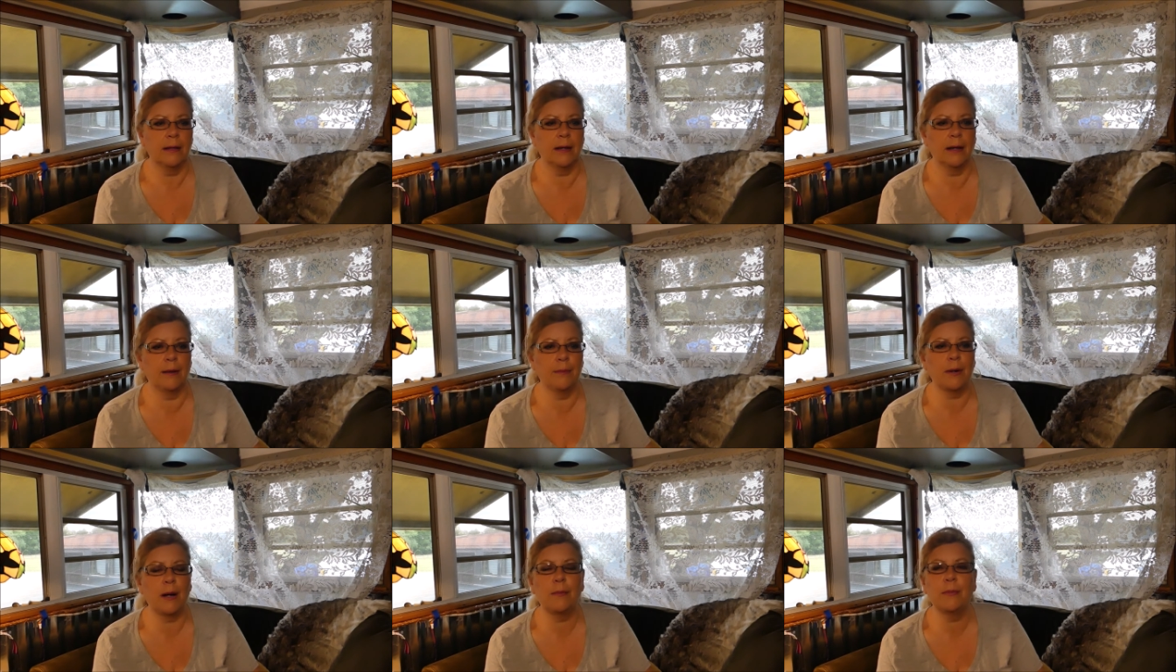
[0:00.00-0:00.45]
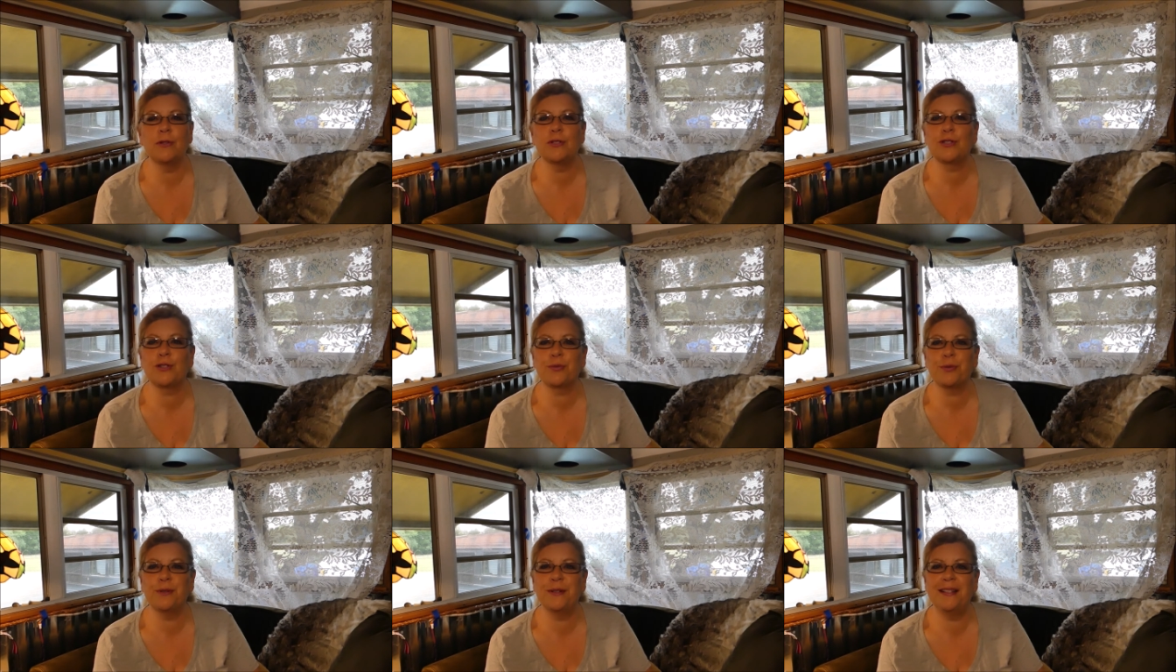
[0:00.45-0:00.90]
I'm
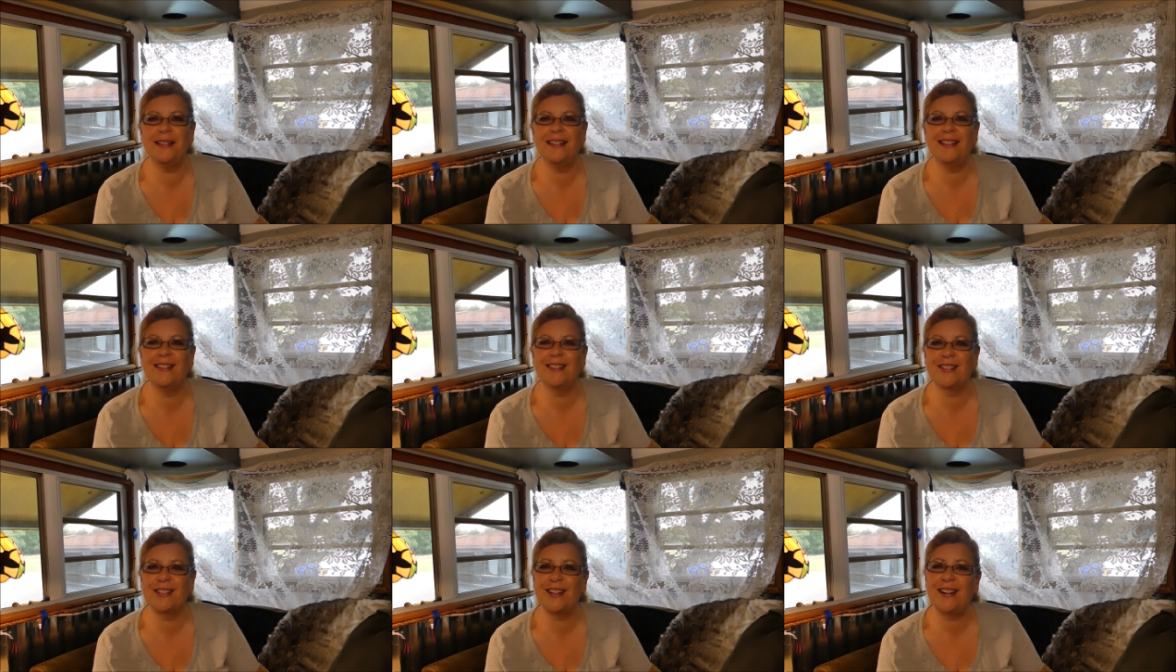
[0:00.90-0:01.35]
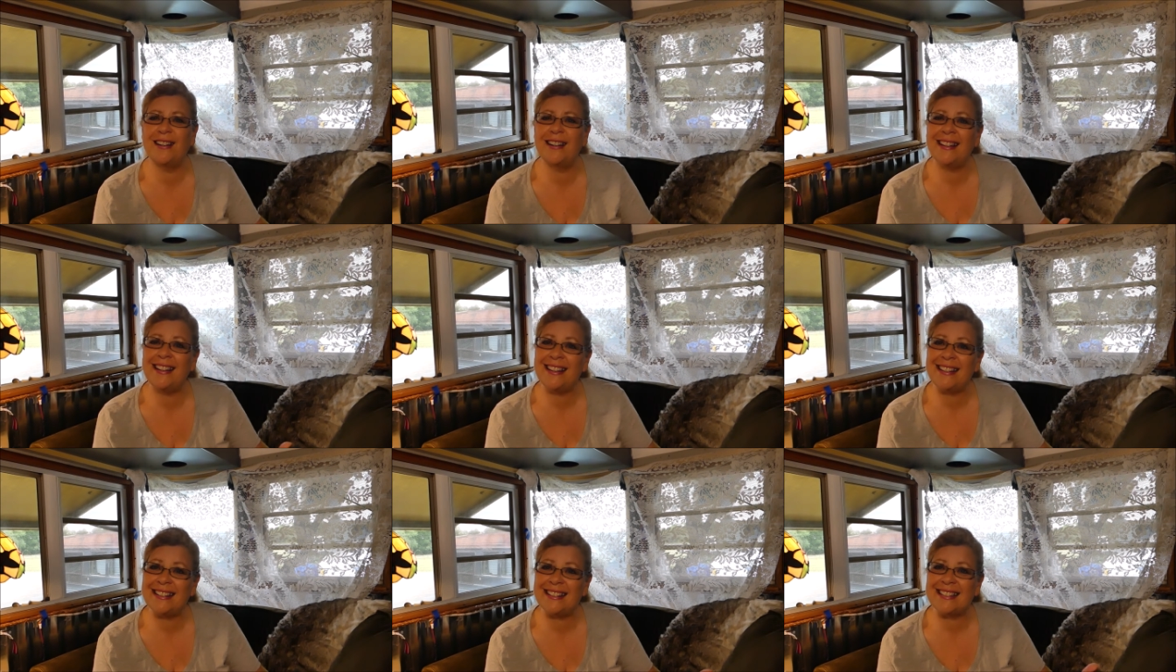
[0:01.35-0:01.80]
almost 3 years on
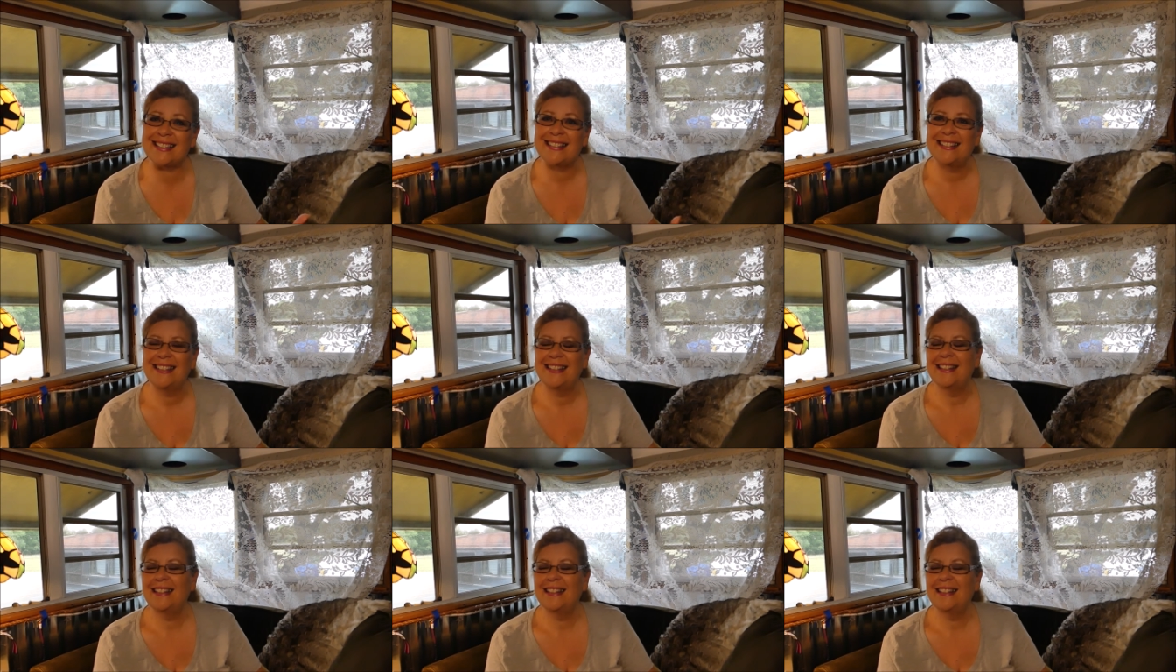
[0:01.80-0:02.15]
it.